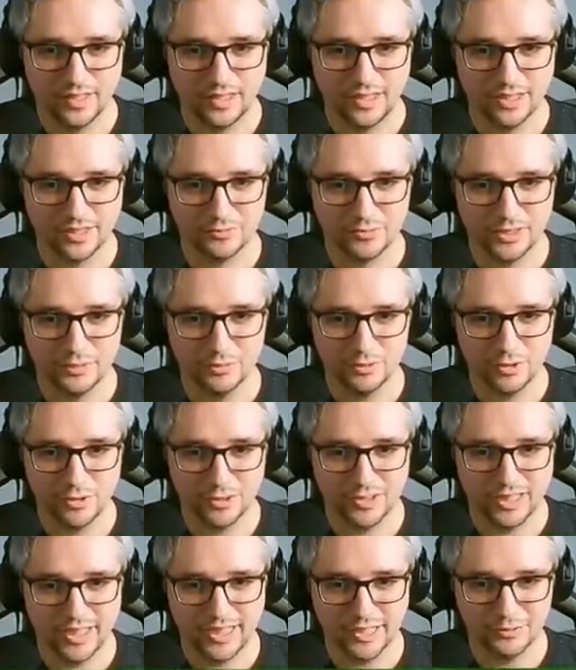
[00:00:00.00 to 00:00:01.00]
Angry
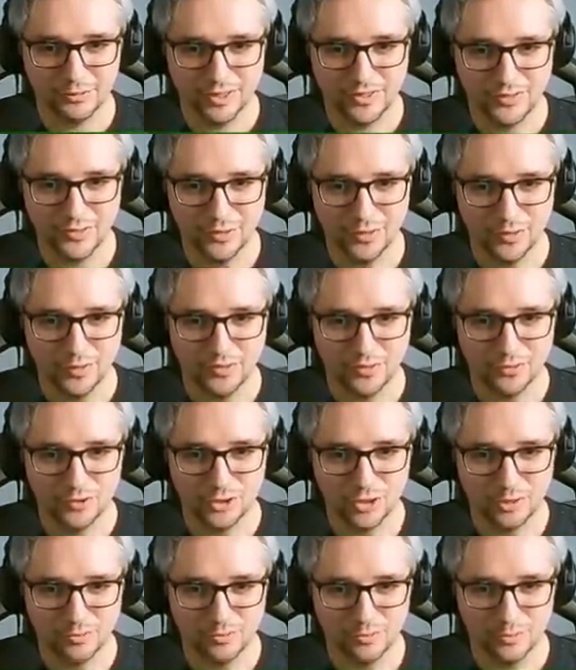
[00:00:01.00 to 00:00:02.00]
rock, angry toad,
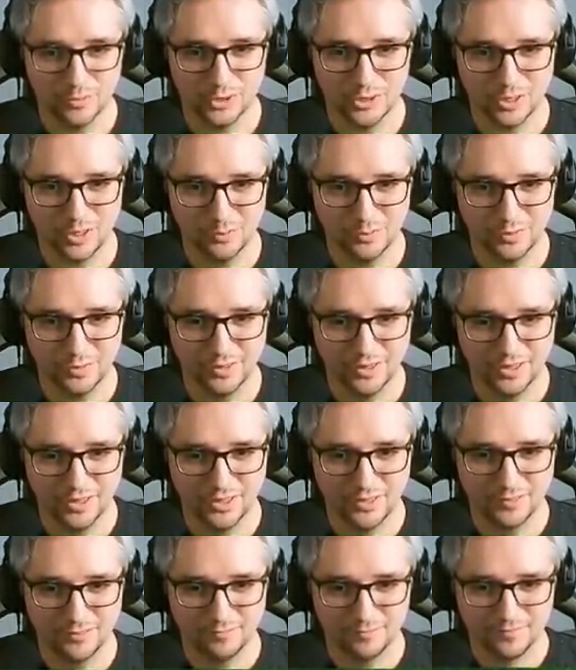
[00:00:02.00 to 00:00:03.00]
jump, jump.
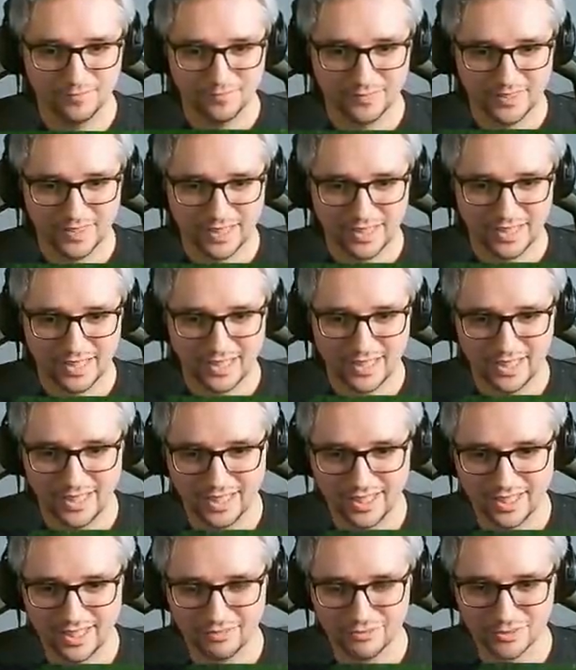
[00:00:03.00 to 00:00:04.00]

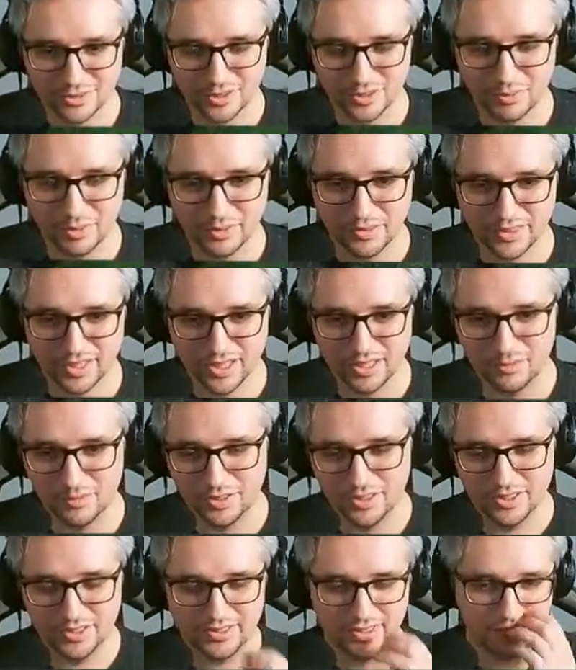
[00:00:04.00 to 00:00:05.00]
And I forgot about that
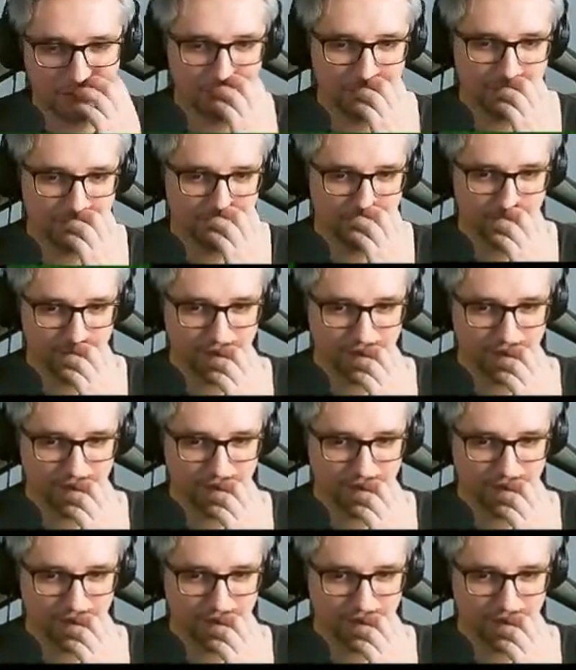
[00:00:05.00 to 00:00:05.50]
one. Damn it.